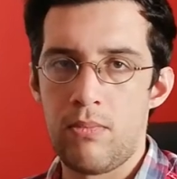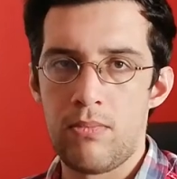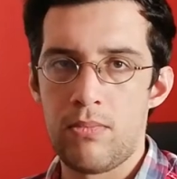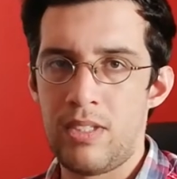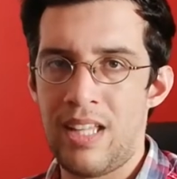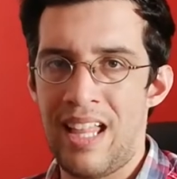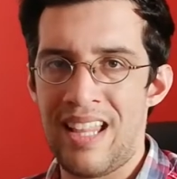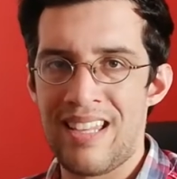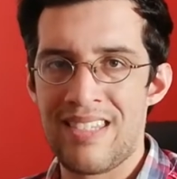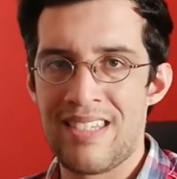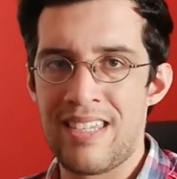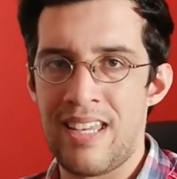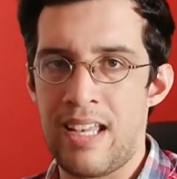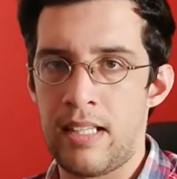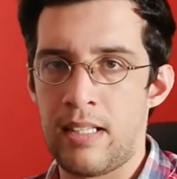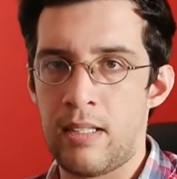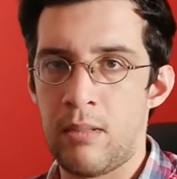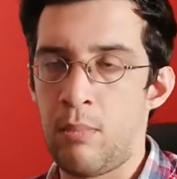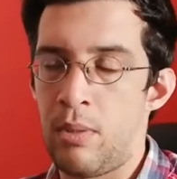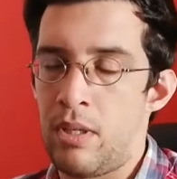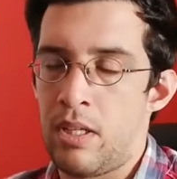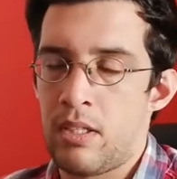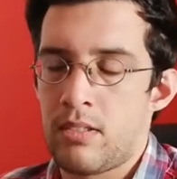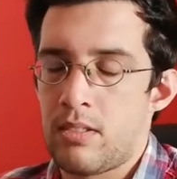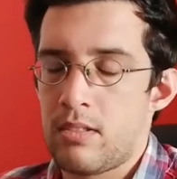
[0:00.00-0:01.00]
That's it.
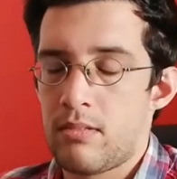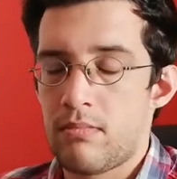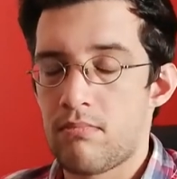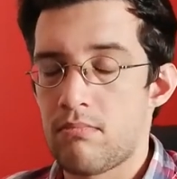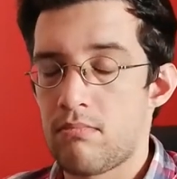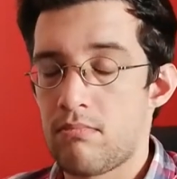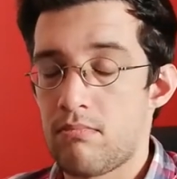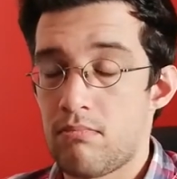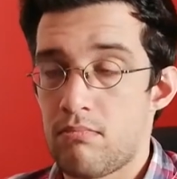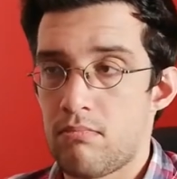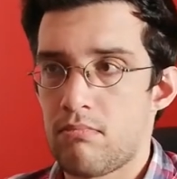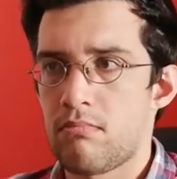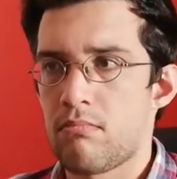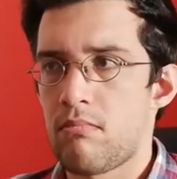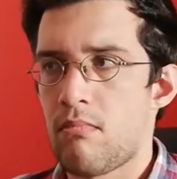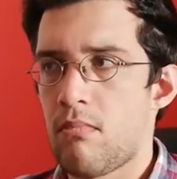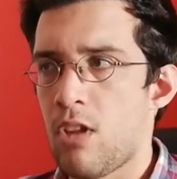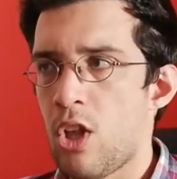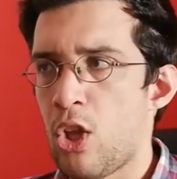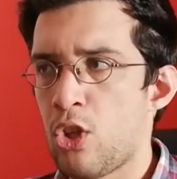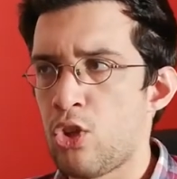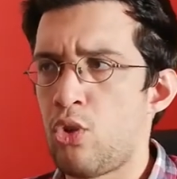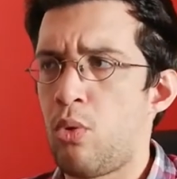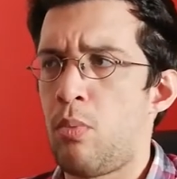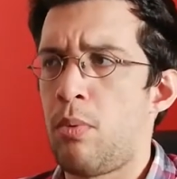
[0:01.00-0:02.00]
Because
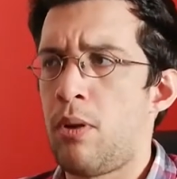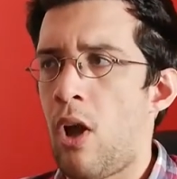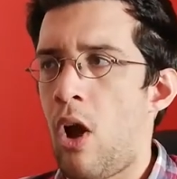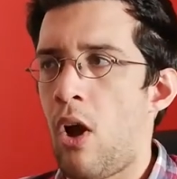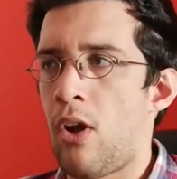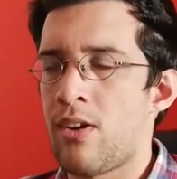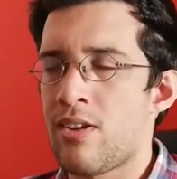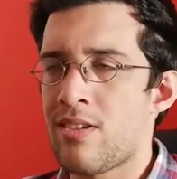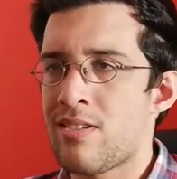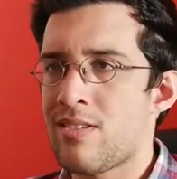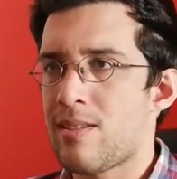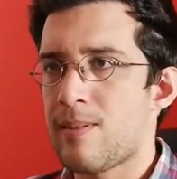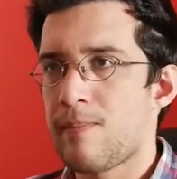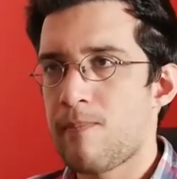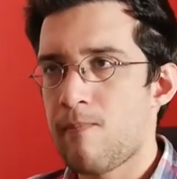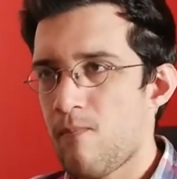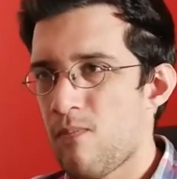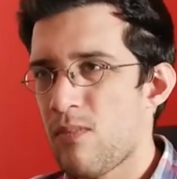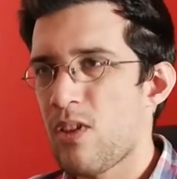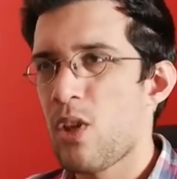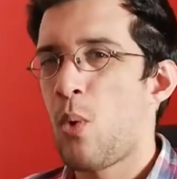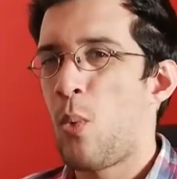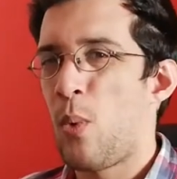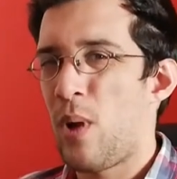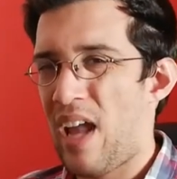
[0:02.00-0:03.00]
to be honest,
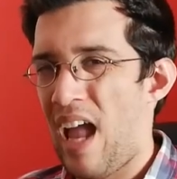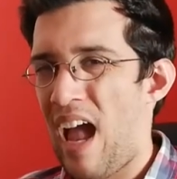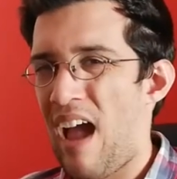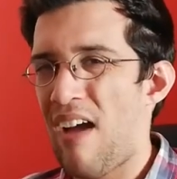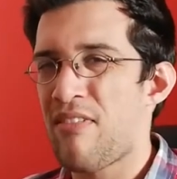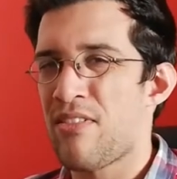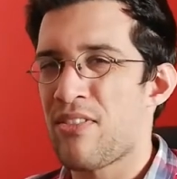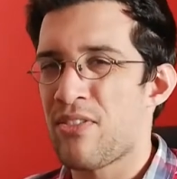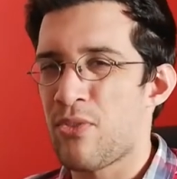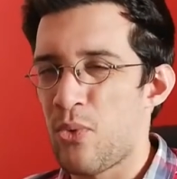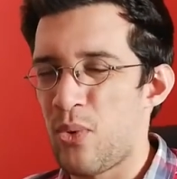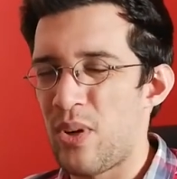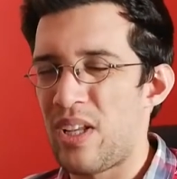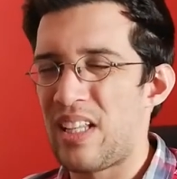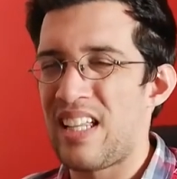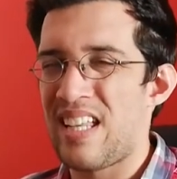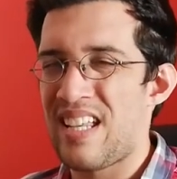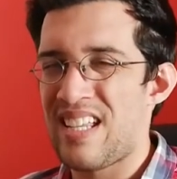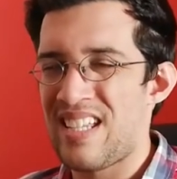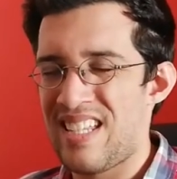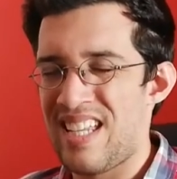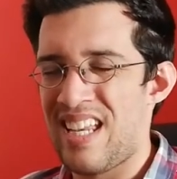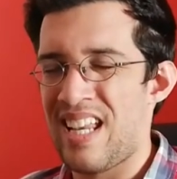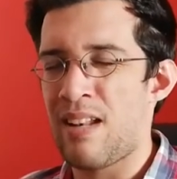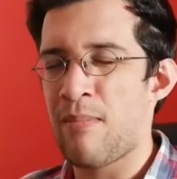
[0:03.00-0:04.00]
we haven't really
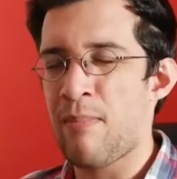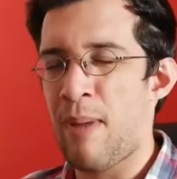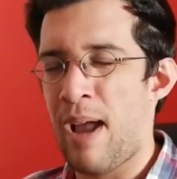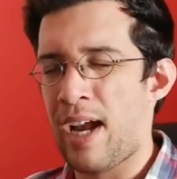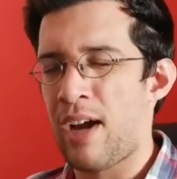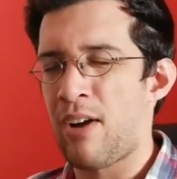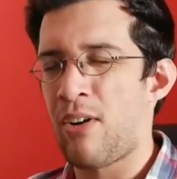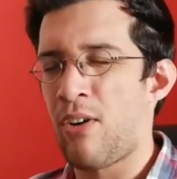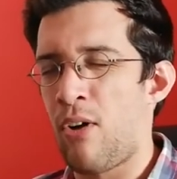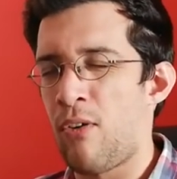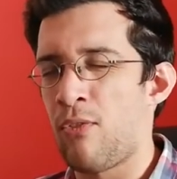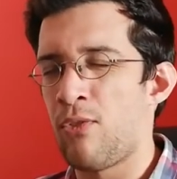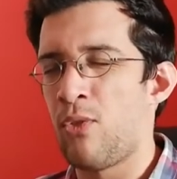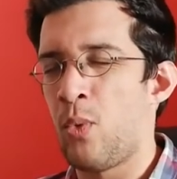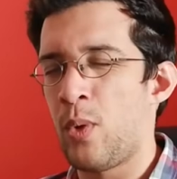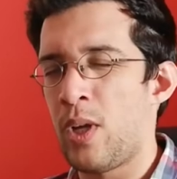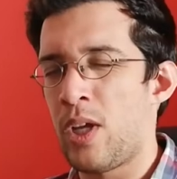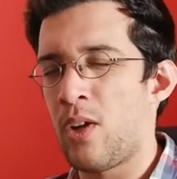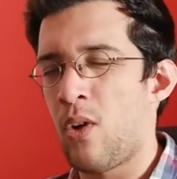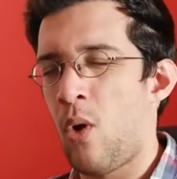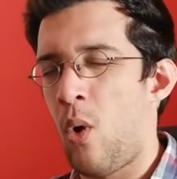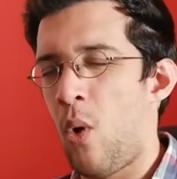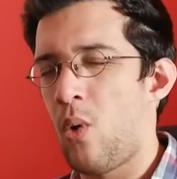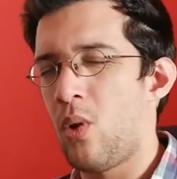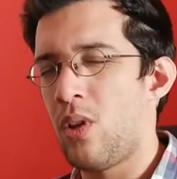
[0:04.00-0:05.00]
seen Makarov
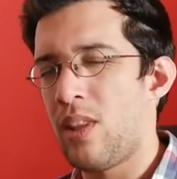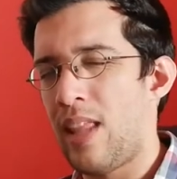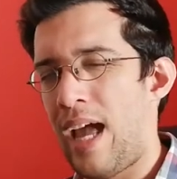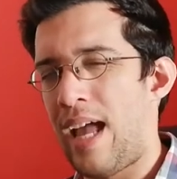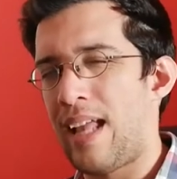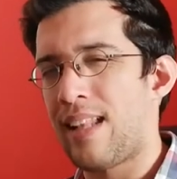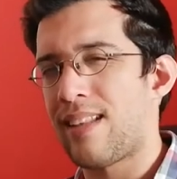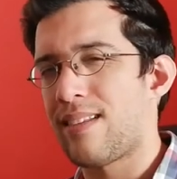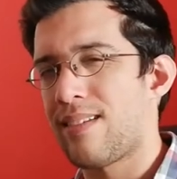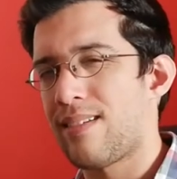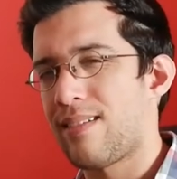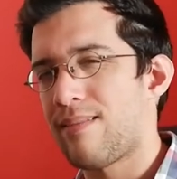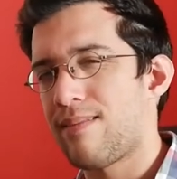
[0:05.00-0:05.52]
doing all that